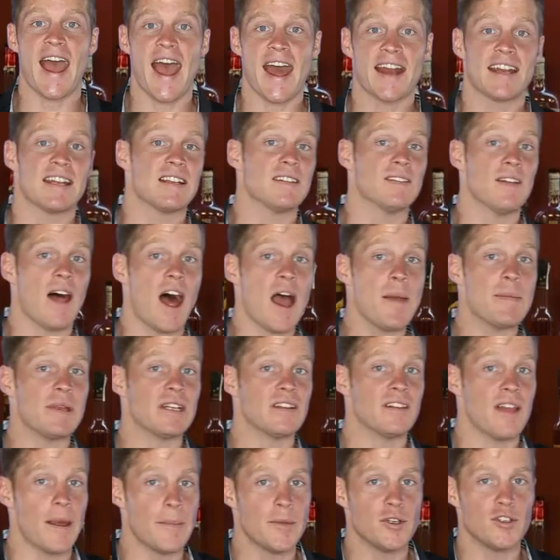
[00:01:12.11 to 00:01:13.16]
added lime
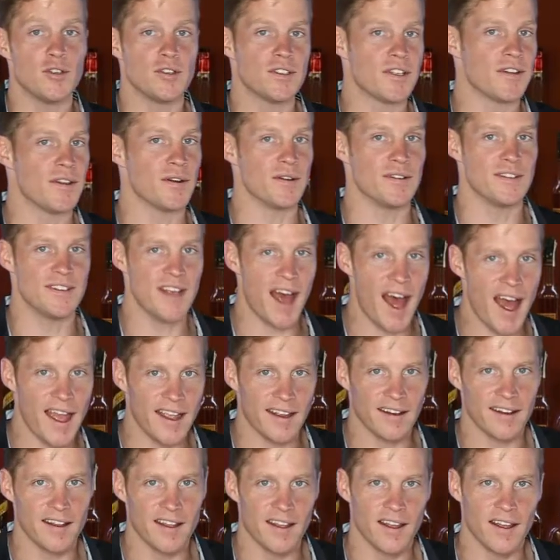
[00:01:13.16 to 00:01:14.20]
and lemon juice to their
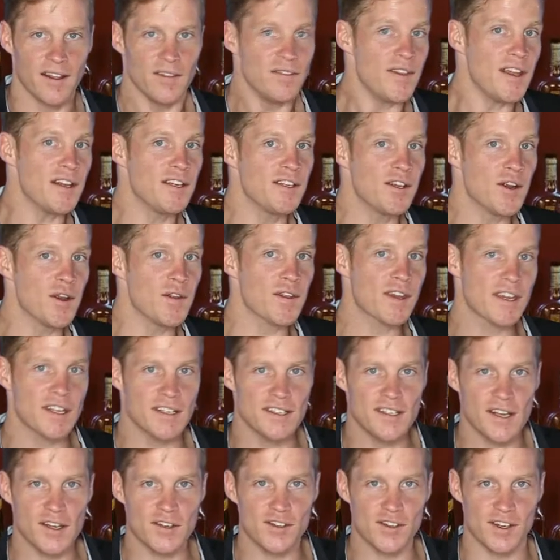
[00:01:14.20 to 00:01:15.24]
diet, they'd cure the
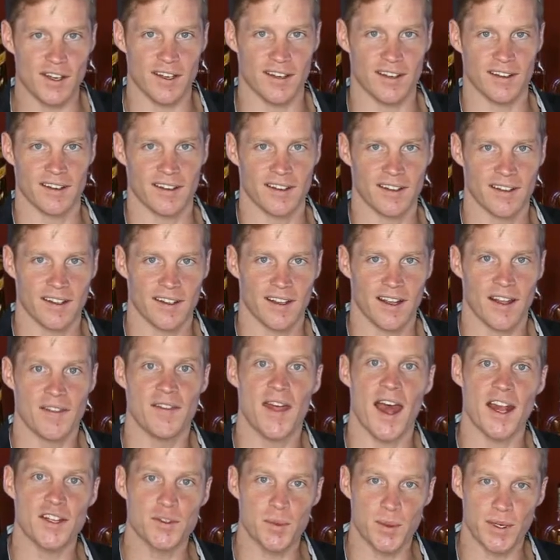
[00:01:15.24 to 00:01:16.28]
condition.
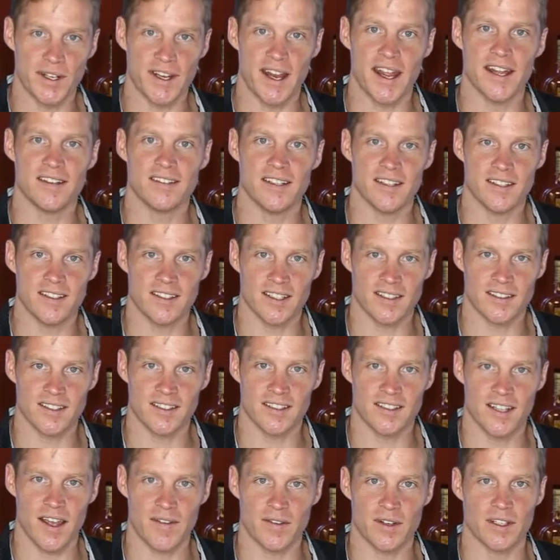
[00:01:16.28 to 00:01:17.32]
That's when in
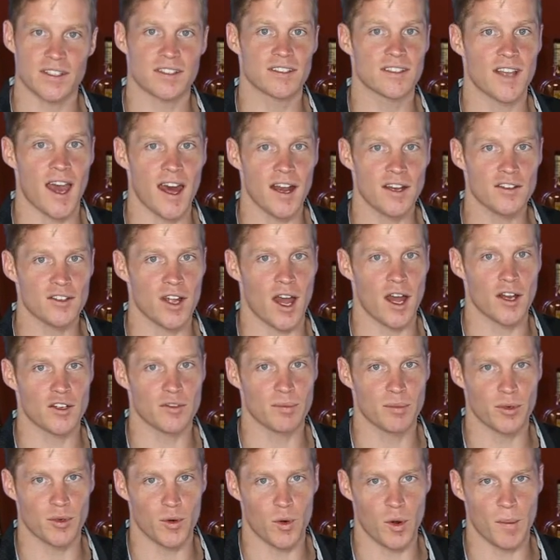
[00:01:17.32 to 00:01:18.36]
1867, a Scottish
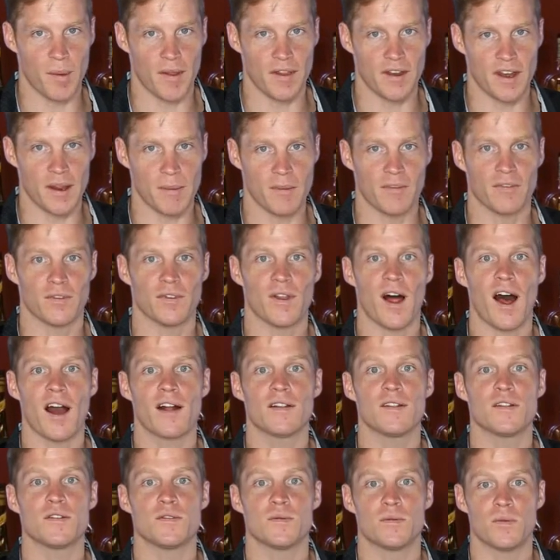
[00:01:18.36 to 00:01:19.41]
entrepreneur by the name of
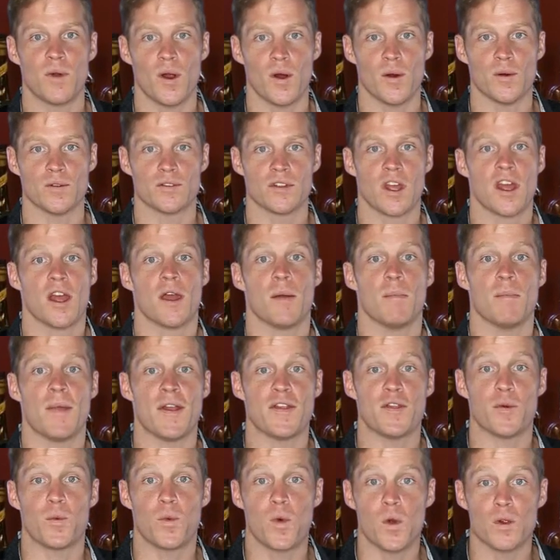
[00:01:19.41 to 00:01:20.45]
Lachlan Rose
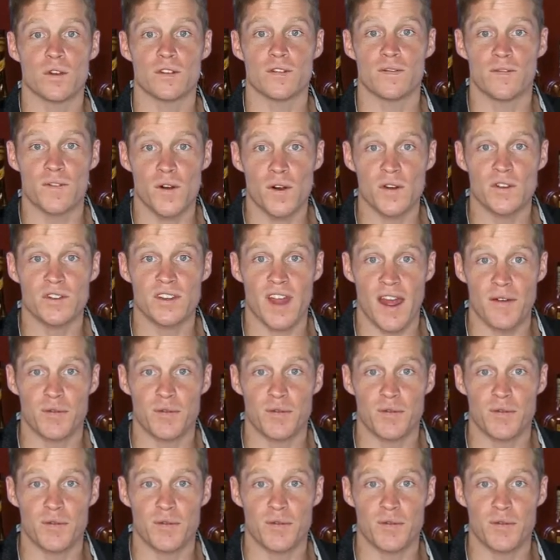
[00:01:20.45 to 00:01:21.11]
made the world's first